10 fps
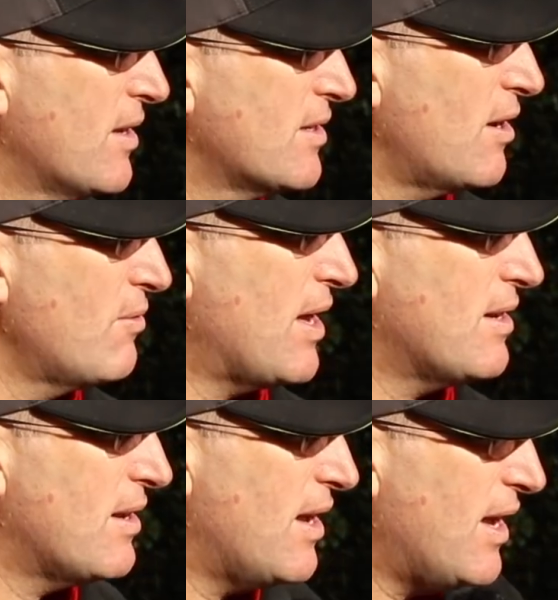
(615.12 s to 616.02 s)
So
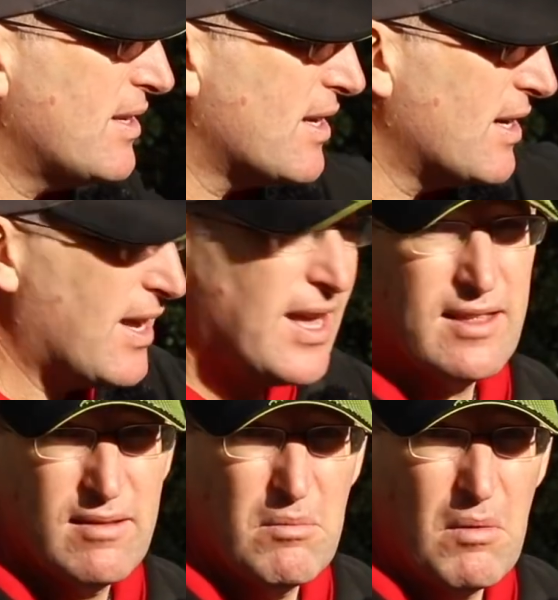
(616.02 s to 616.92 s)
then it's going to
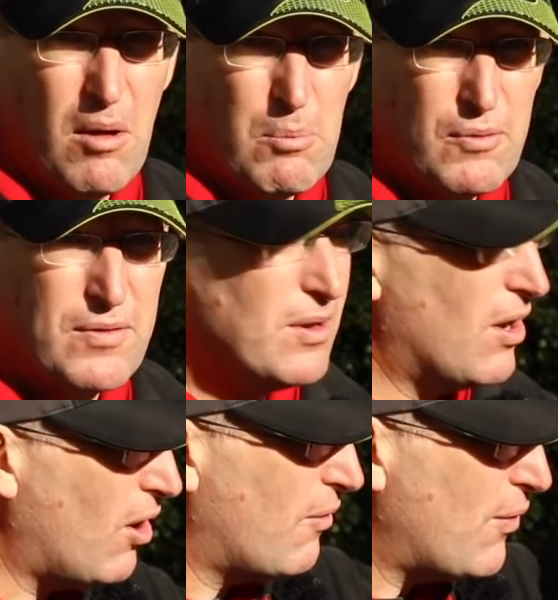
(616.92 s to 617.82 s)
hit
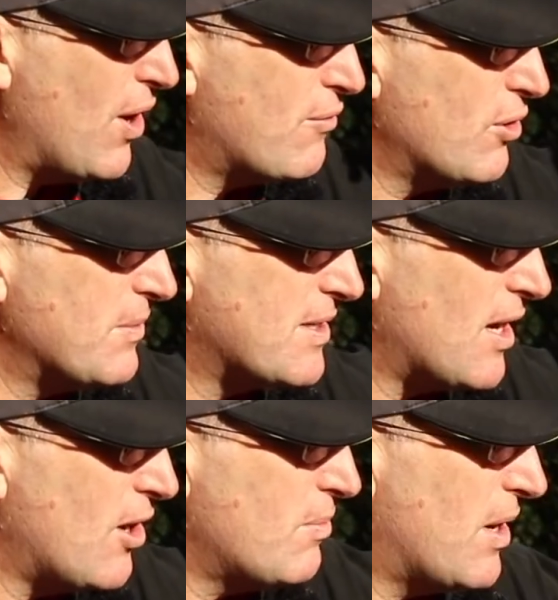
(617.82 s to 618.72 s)
further up the
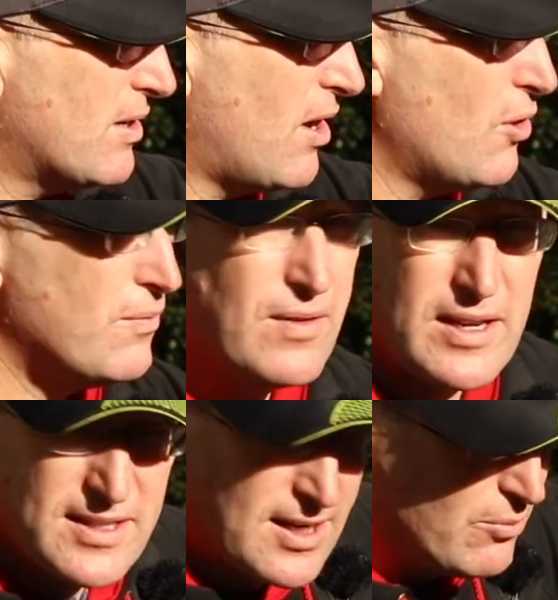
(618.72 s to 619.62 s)
slope, and
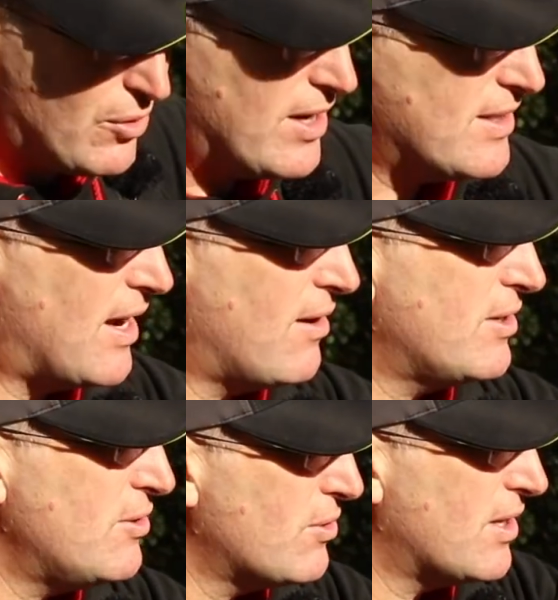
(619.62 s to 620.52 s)
hopefully it's going to break down
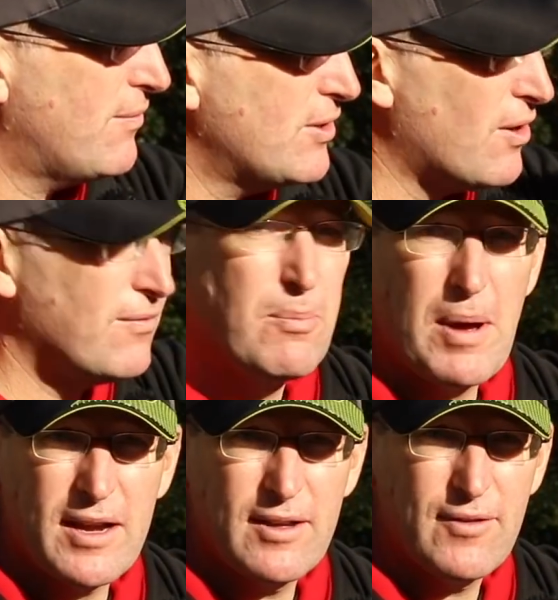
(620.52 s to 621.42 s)
and you're going to fish off the
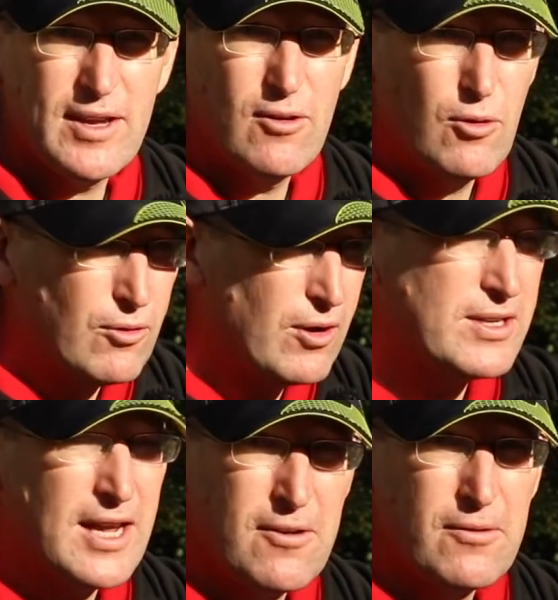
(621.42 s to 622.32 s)
back of it or
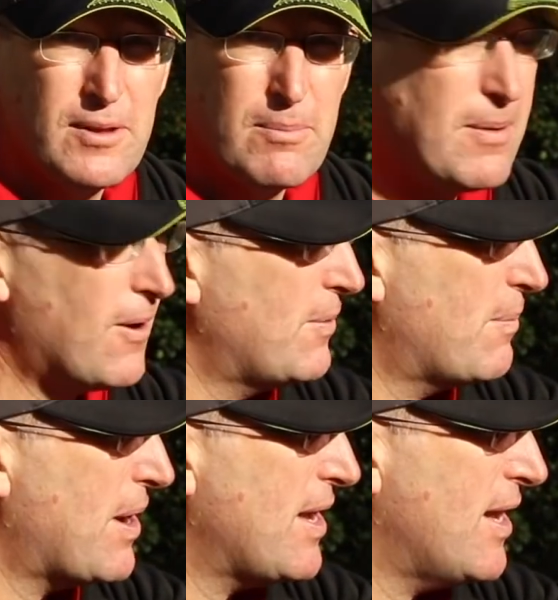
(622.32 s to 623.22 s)
dead on the
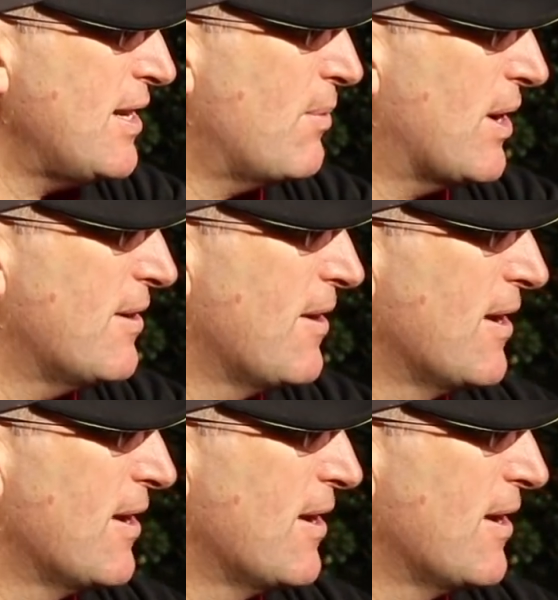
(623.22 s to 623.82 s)
bait anyway.